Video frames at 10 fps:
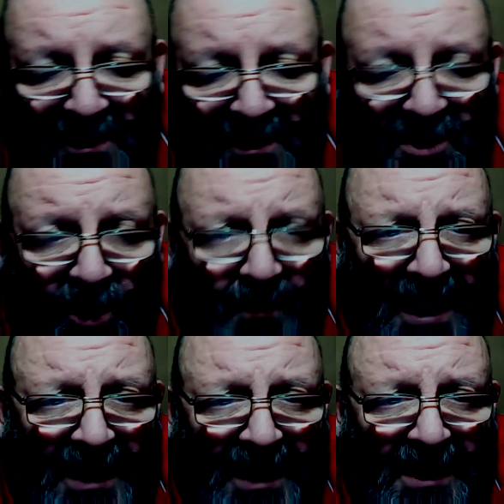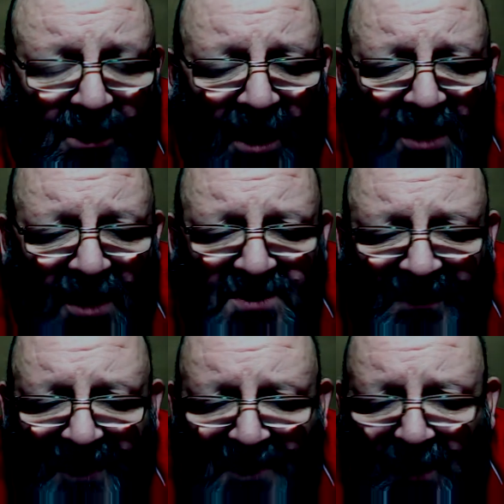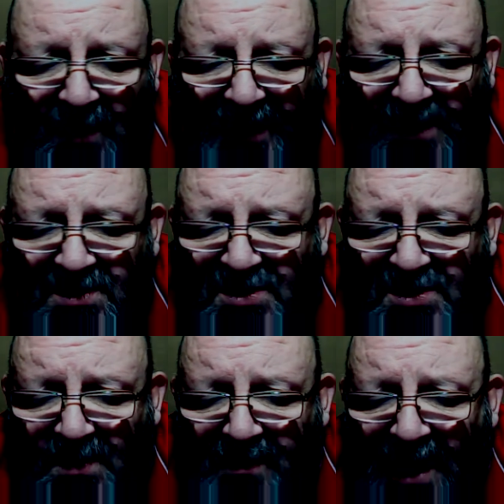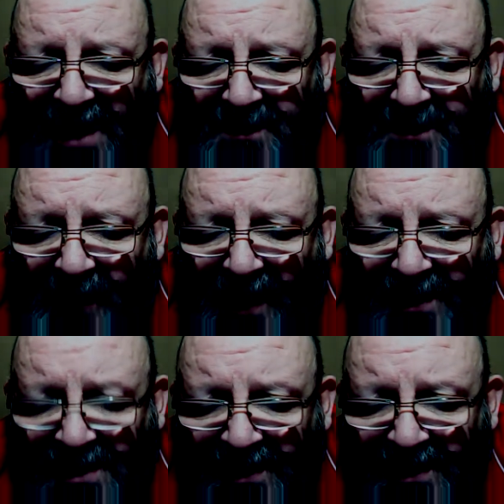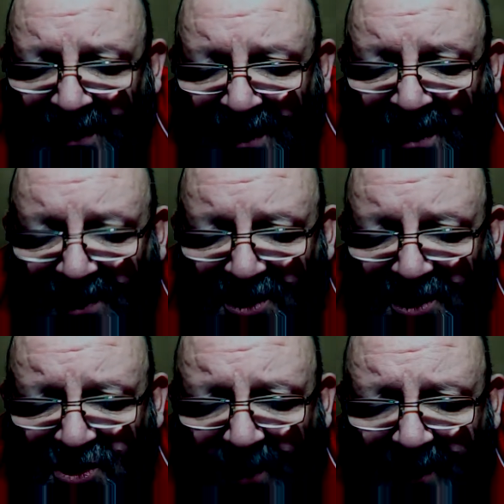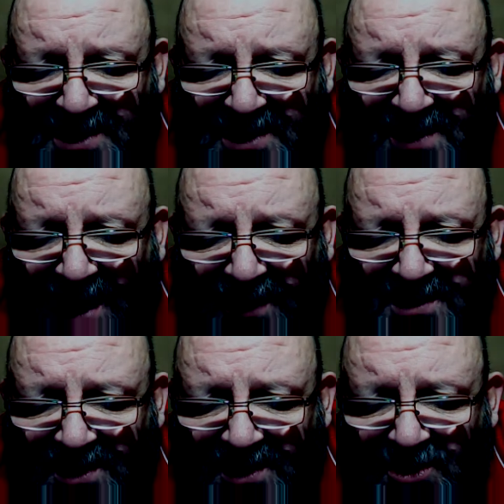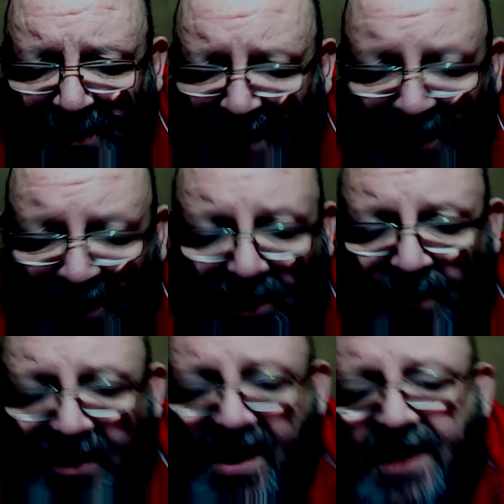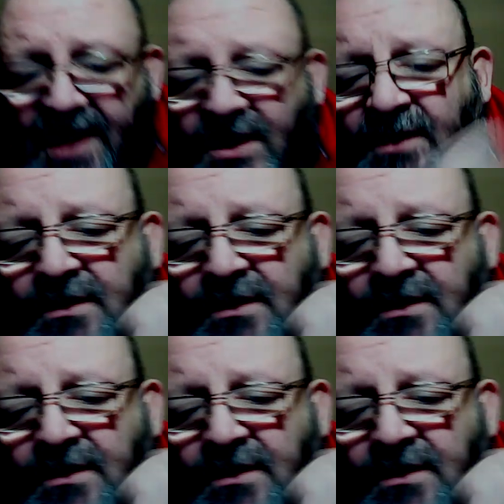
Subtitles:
you're making laws for everyone else to abide by. You should be sacked. It should be a no brainer.